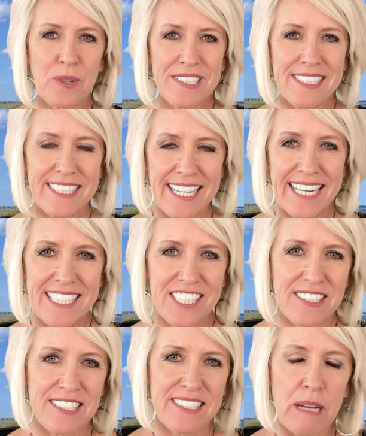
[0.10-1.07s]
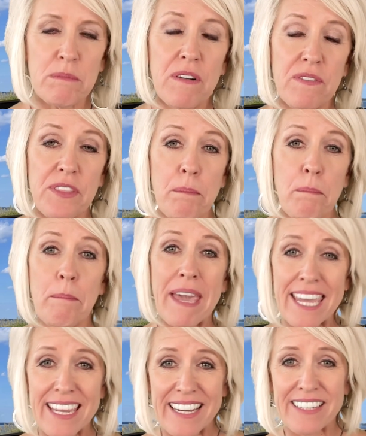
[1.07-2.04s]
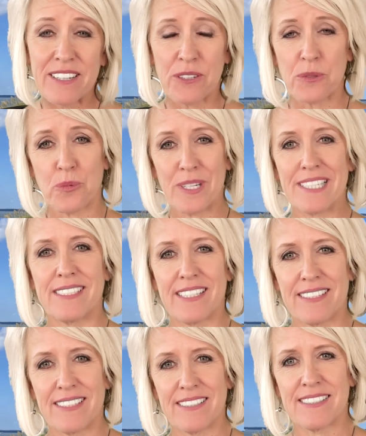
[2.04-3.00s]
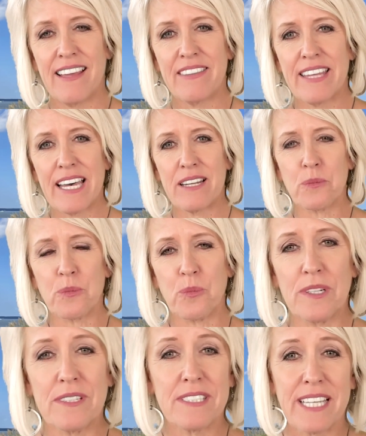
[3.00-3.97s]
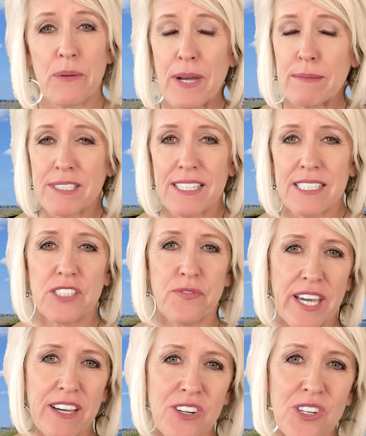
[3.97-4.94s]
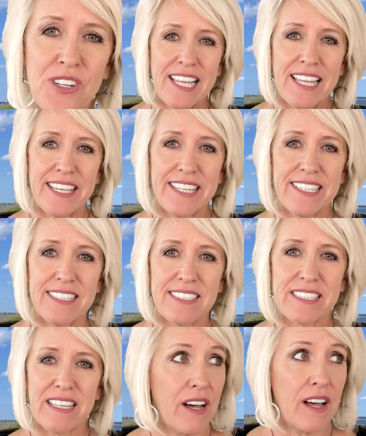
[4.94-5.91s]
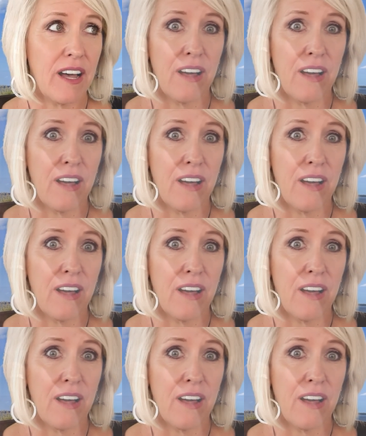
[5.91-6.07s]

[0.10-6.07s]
estate agents, some of the main reasons that real estate websites fail is a